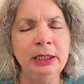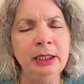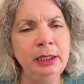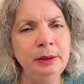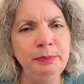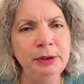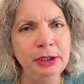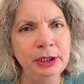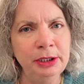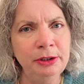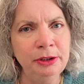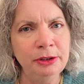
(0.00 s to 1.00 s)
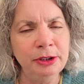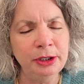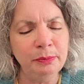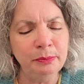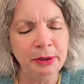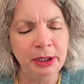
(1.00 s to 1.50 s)
to keep your dentures
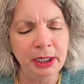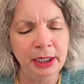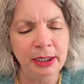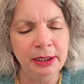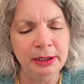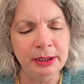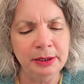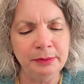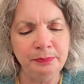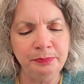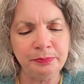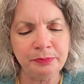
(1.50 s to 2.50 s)
in place,